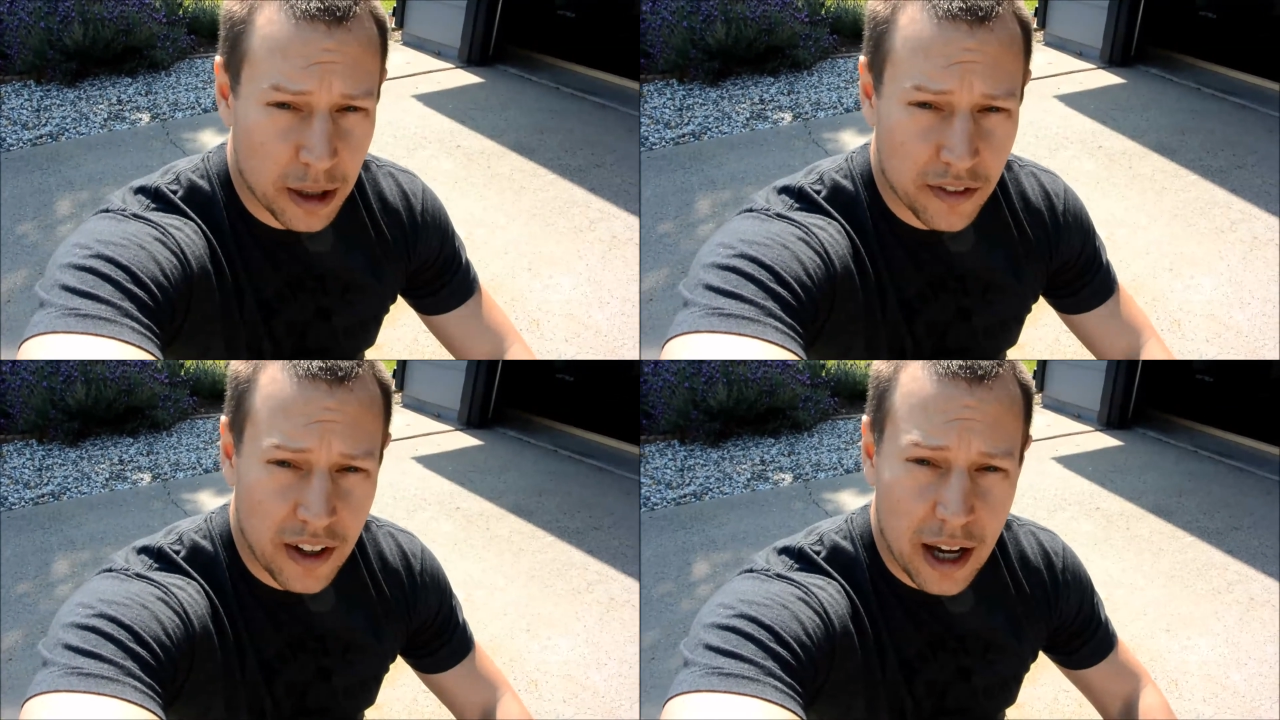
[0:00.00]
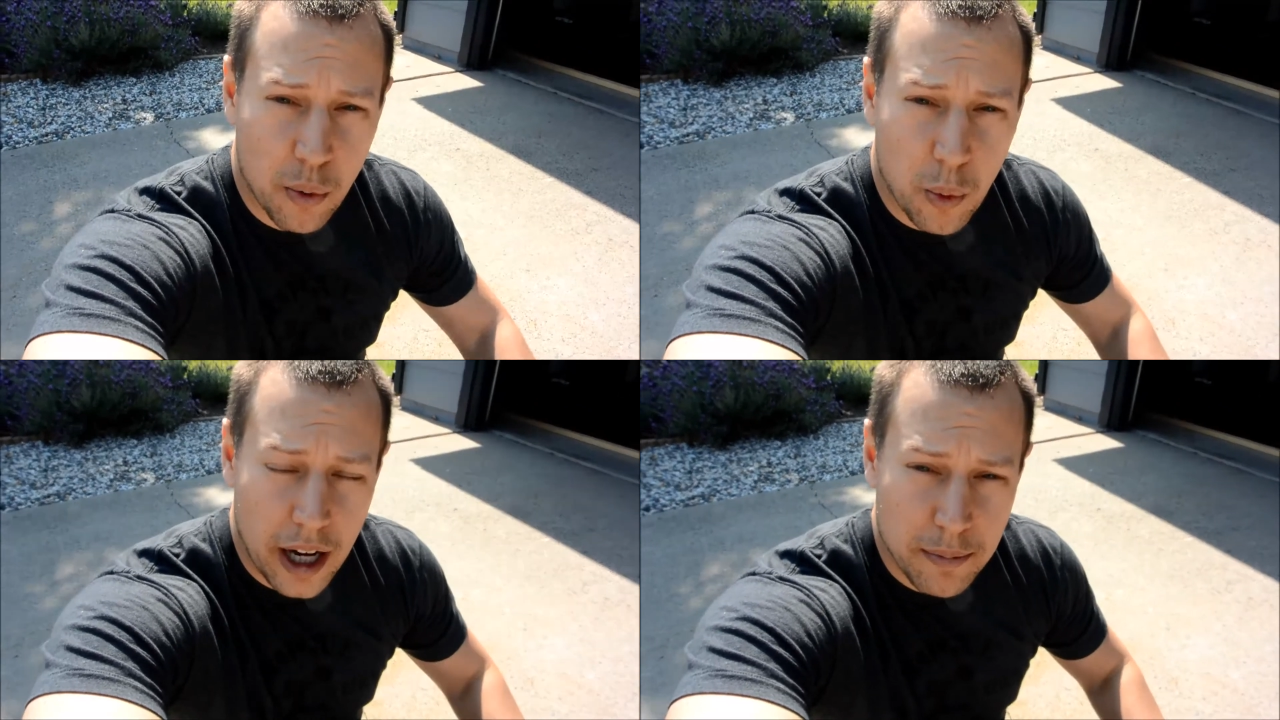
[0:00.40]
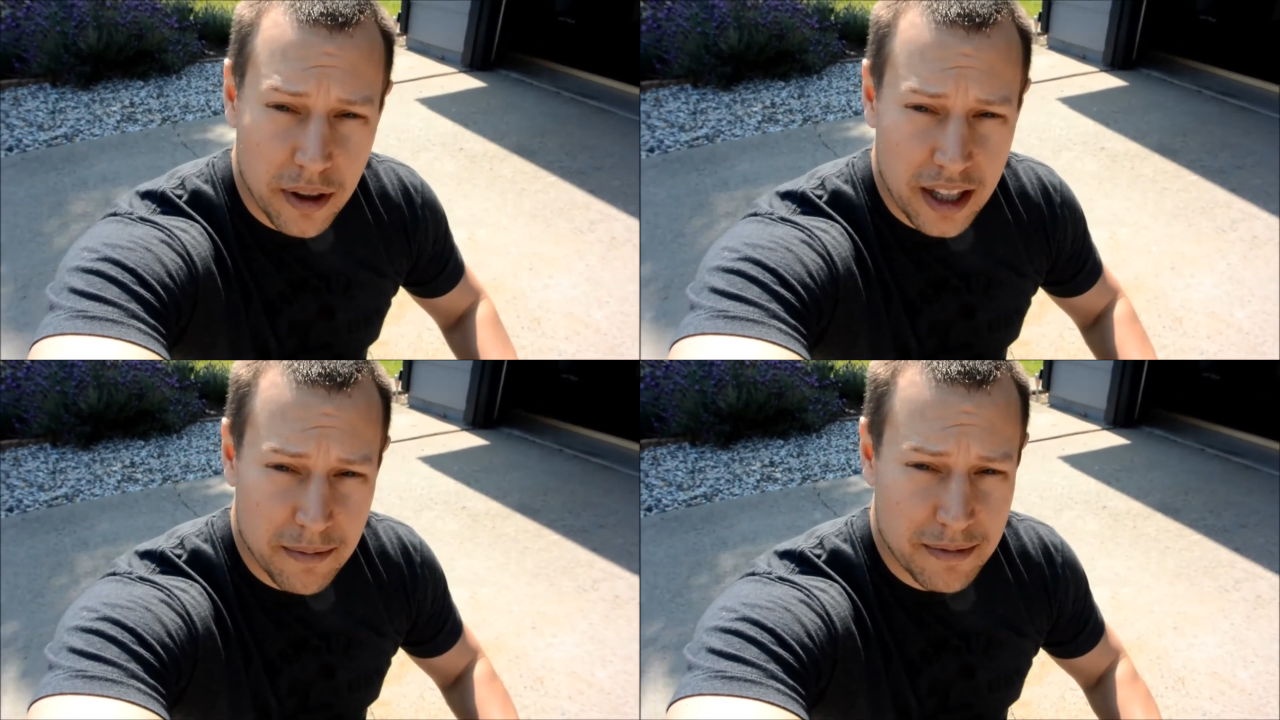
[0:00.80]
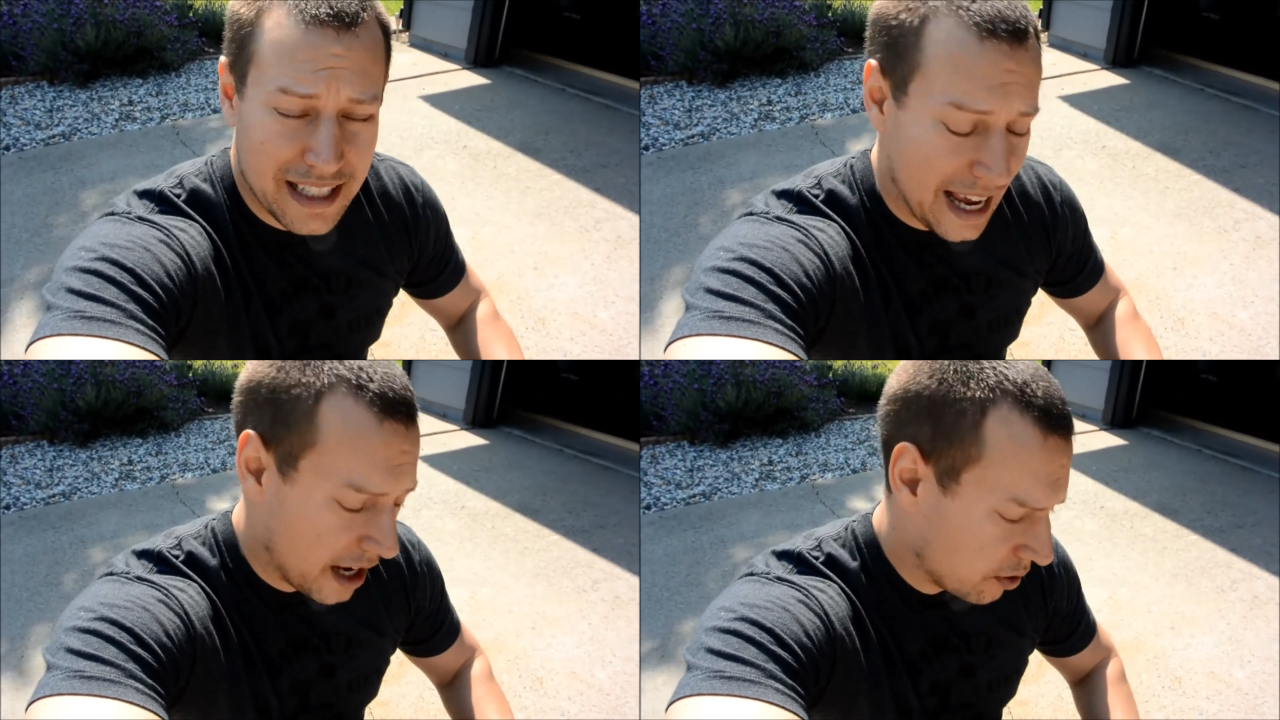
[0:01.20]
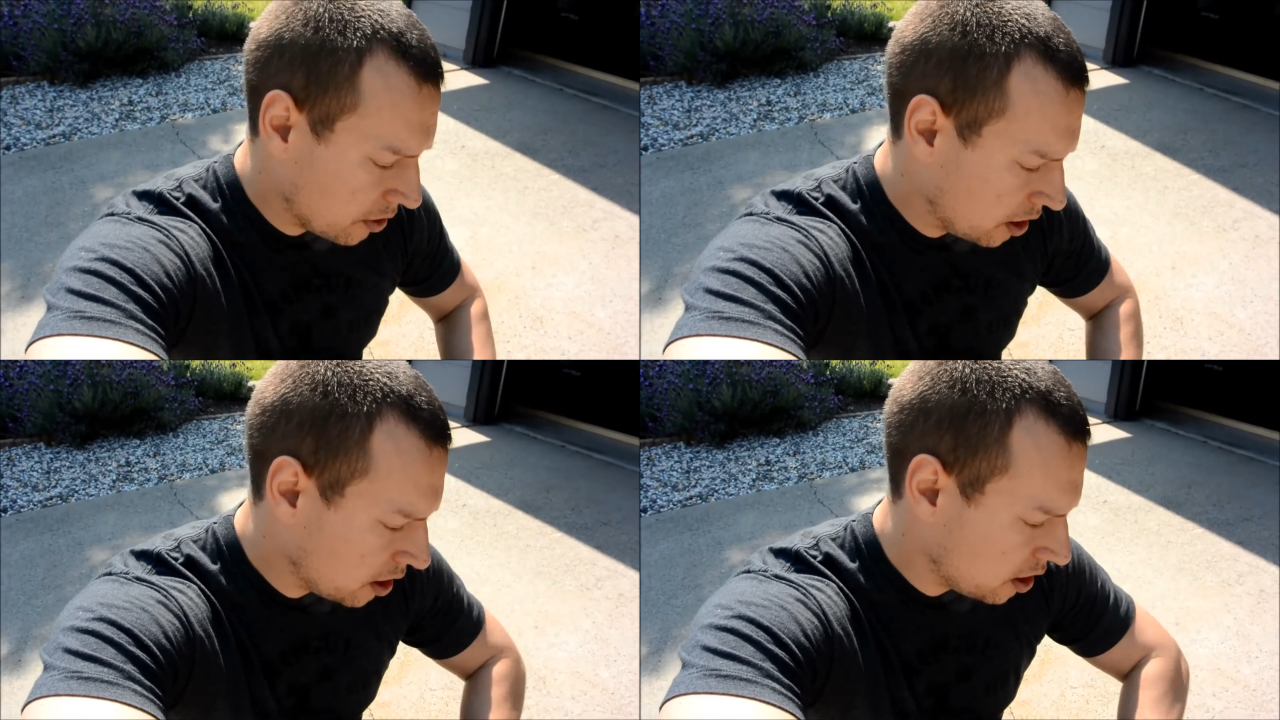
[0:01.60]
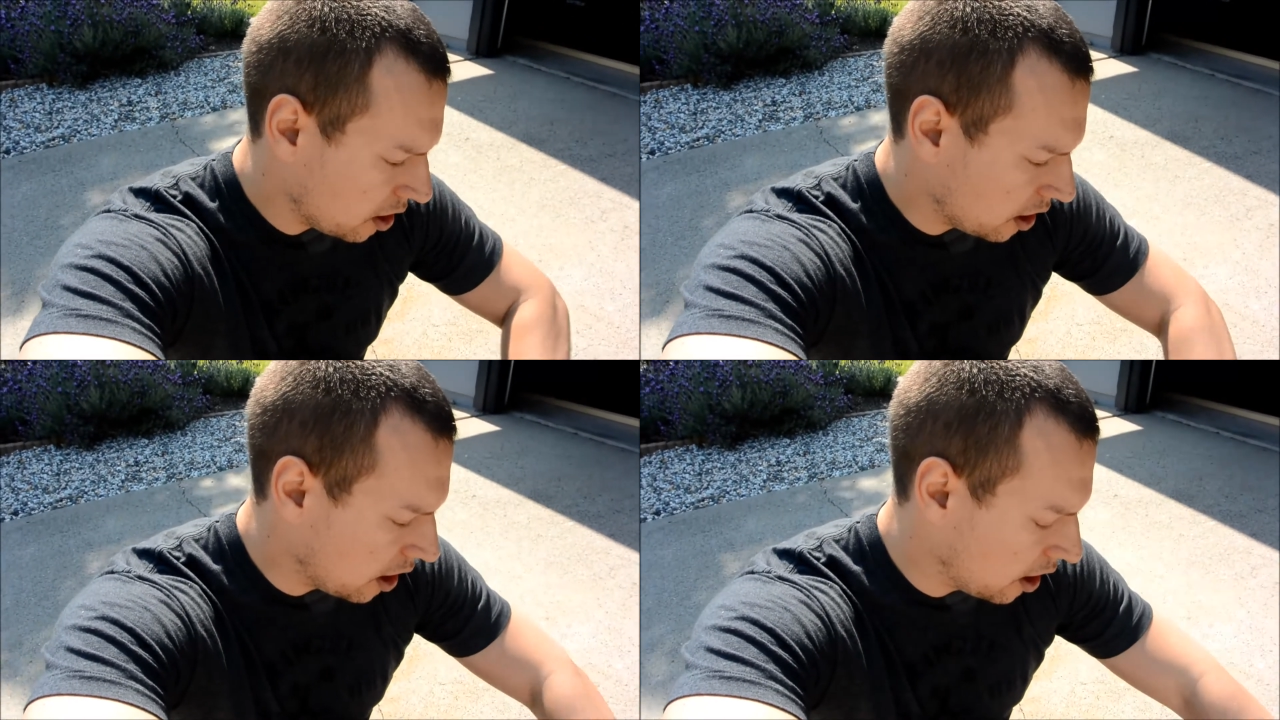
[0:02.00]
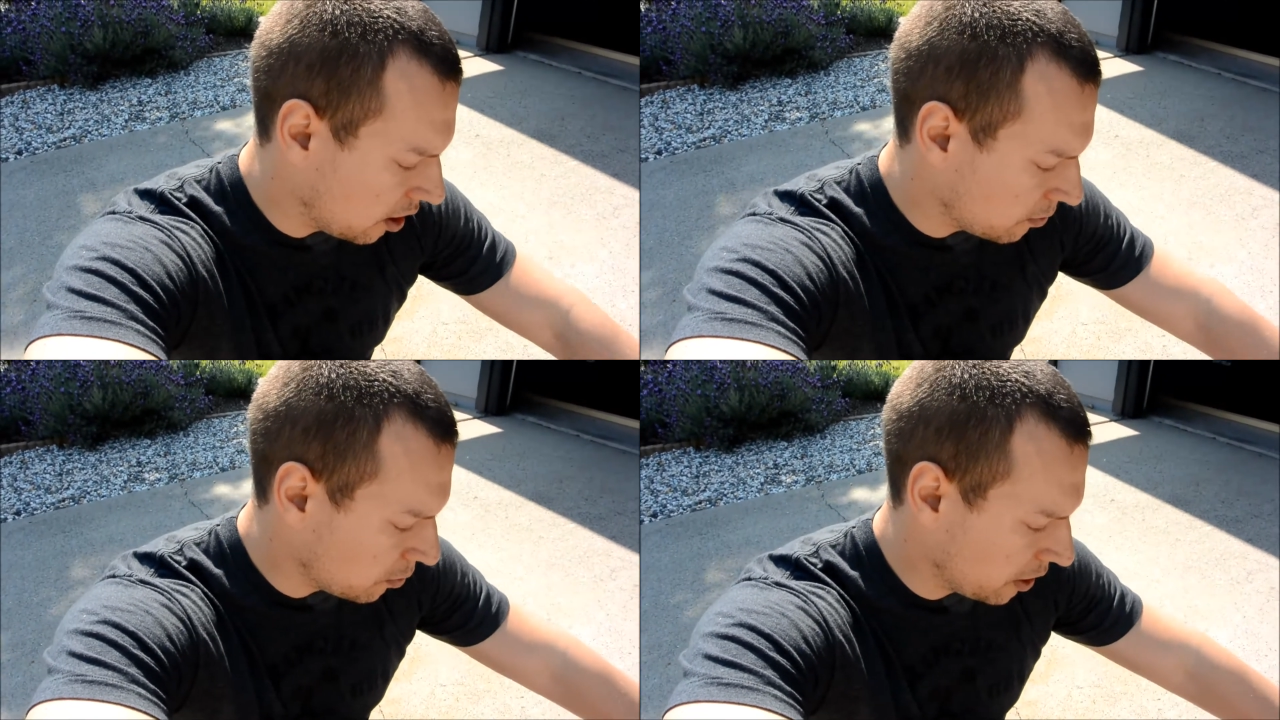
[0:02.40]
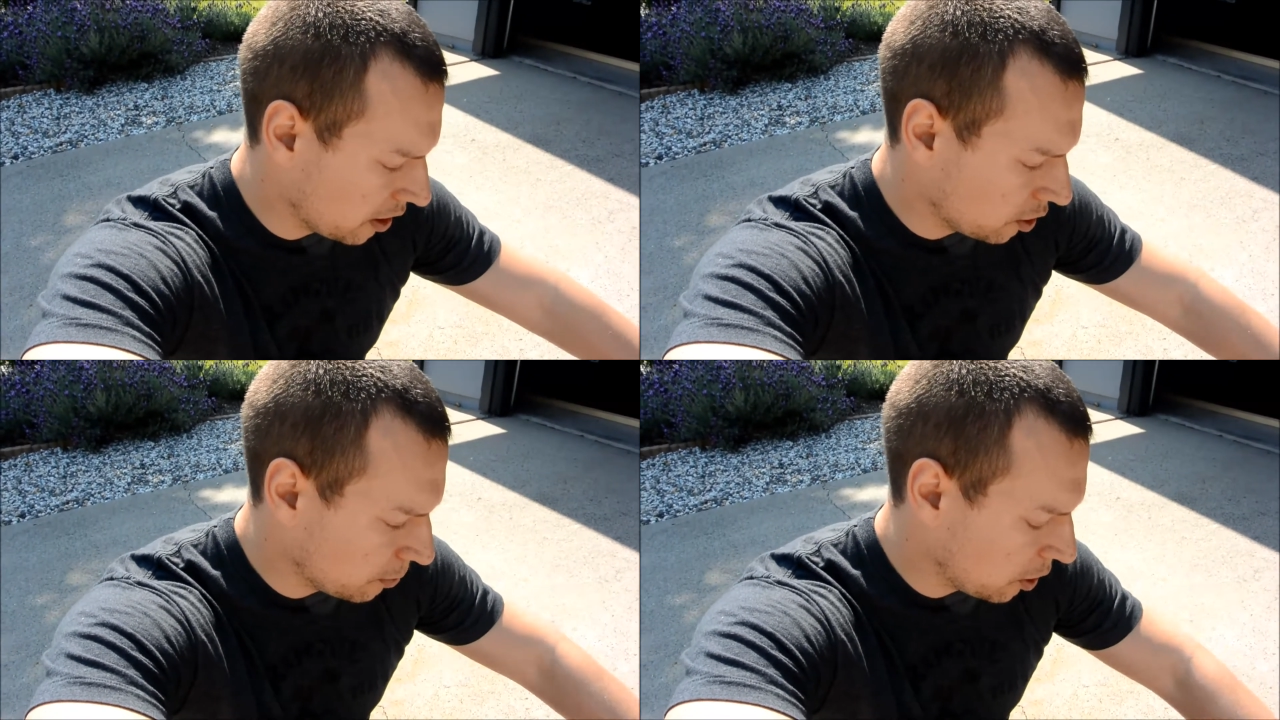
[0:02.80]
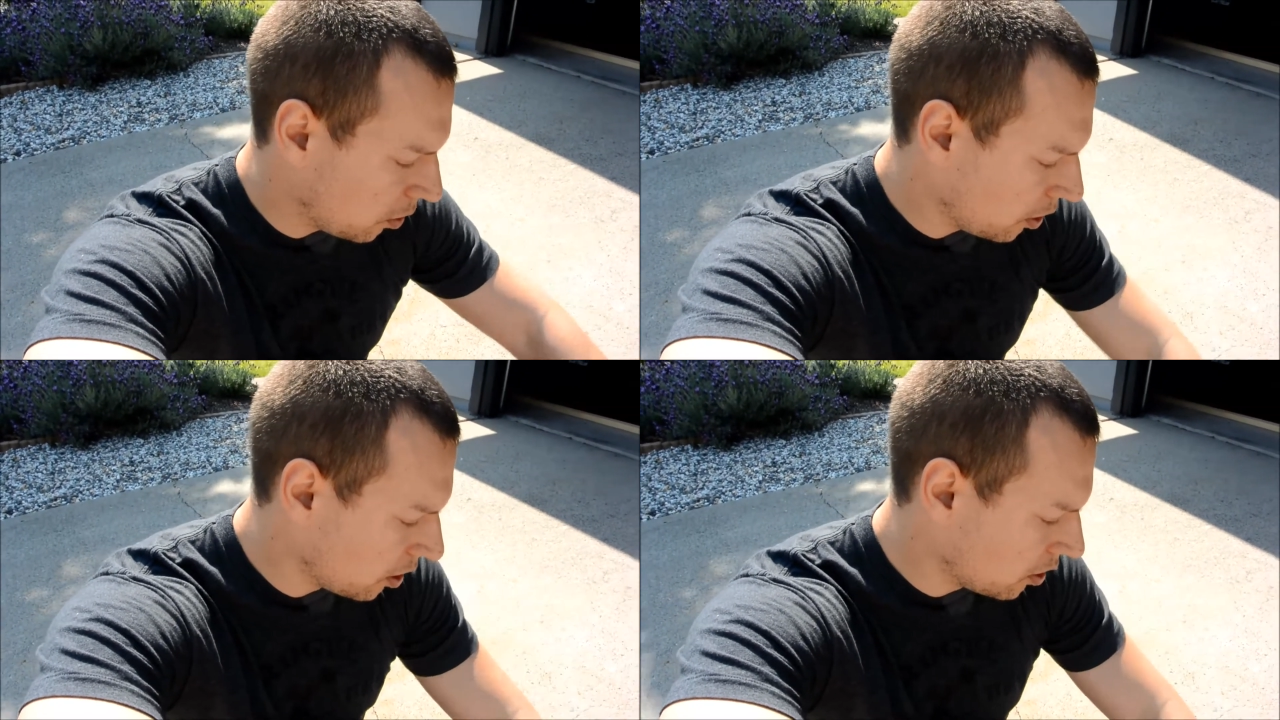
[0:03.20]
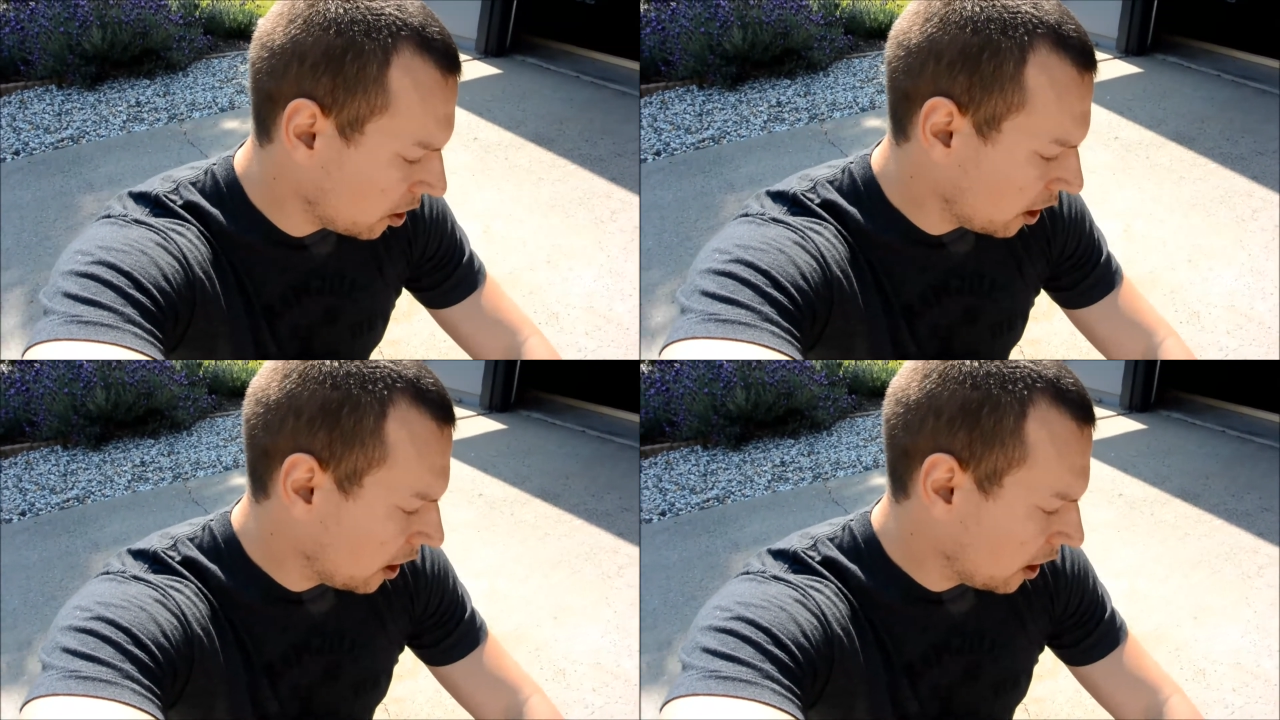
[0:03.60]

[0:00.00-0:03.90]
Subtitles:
If I wiped them down with a little bit of oil,